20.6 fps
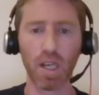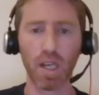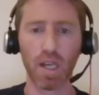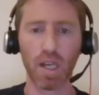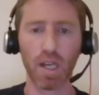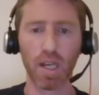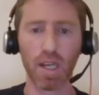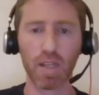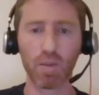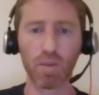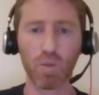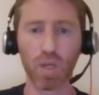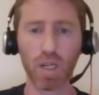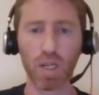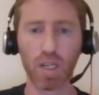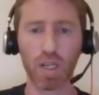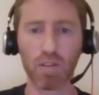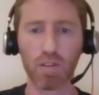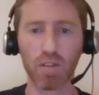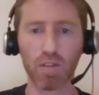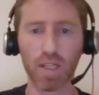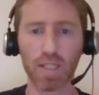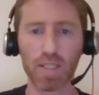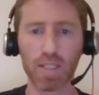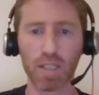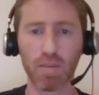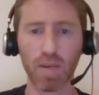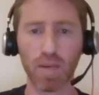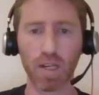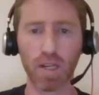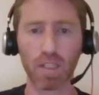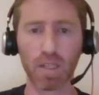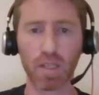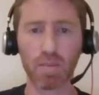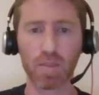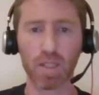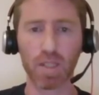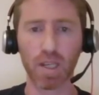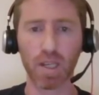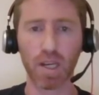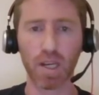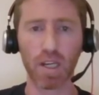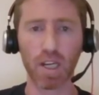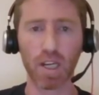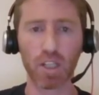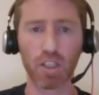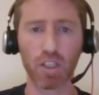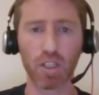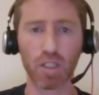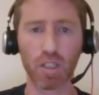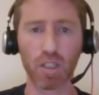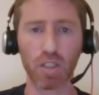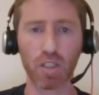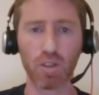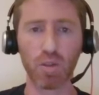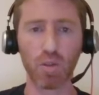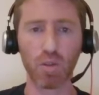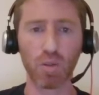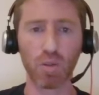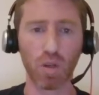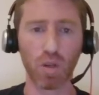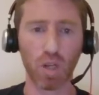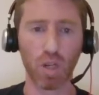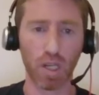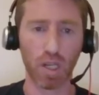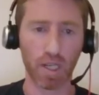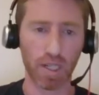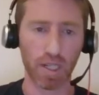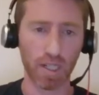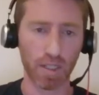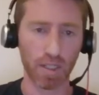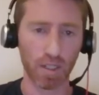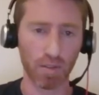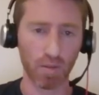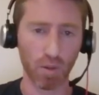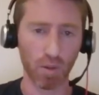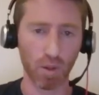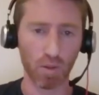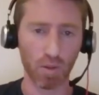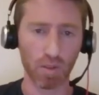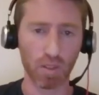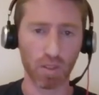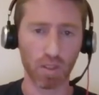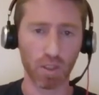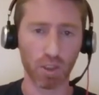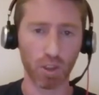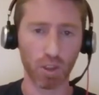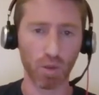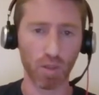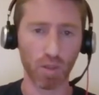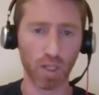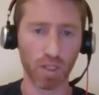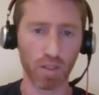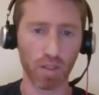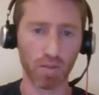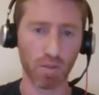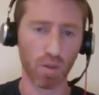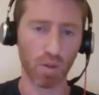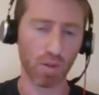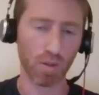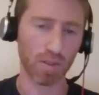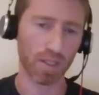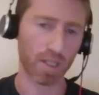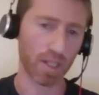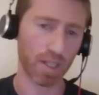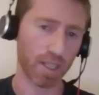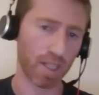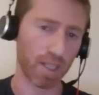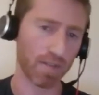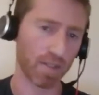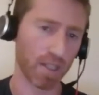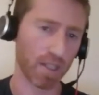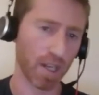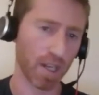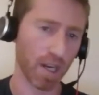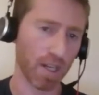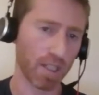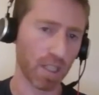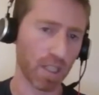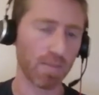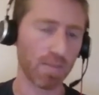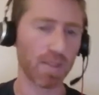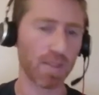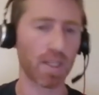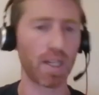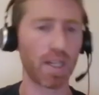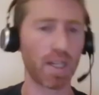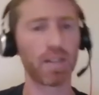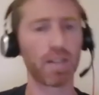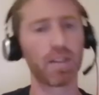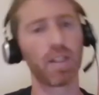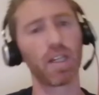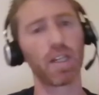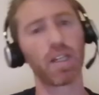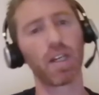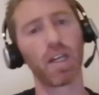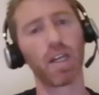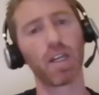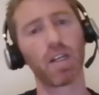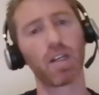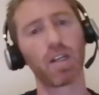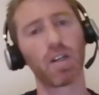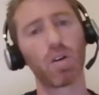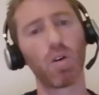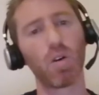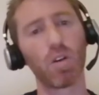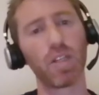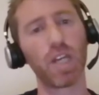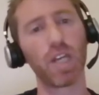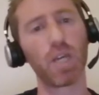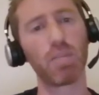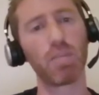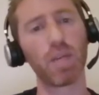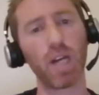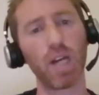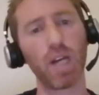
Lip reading: And when I create some items, I actually do Gilded Rose, new Gilded Rose, and I give it the items, and then I call the API